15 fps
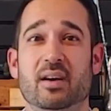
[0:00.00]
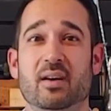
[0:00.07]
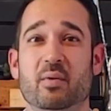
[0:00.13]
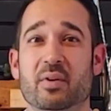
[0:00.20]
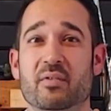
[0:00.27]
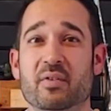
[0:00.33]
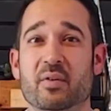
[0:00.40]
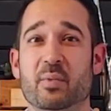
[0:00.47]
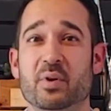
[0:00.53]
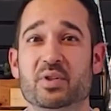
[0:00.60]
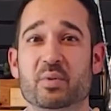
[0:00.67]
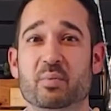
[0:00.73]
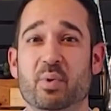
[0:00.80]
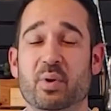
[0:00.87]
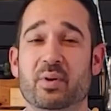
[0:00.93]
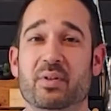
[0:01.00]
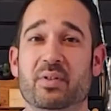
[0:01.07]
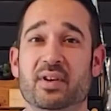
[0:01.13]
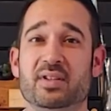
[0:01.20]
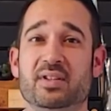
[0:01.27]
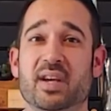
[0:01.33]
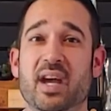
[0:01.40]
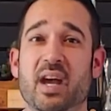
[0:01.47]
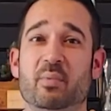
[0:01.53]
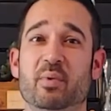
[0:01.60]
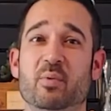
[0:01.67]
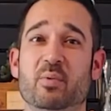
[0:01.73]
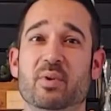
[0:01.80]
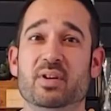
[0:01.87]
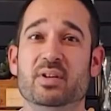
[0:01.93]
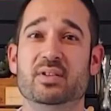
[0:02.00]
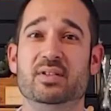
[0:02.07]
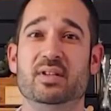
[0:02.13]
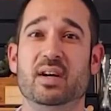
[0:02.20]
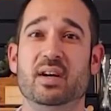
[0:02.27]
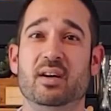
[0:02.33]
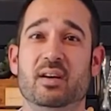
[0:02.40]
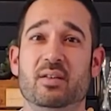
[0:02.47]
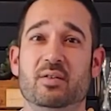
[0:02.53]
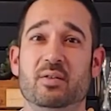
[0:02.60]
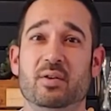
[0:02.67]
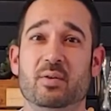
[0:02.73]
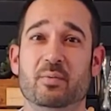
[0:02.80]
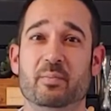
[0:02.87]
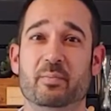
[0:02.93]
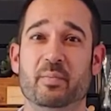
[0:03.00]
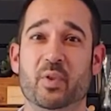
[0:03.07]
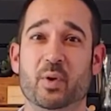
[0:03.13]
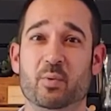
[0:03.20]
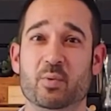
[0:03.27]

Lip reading: One of the most important things to happen was the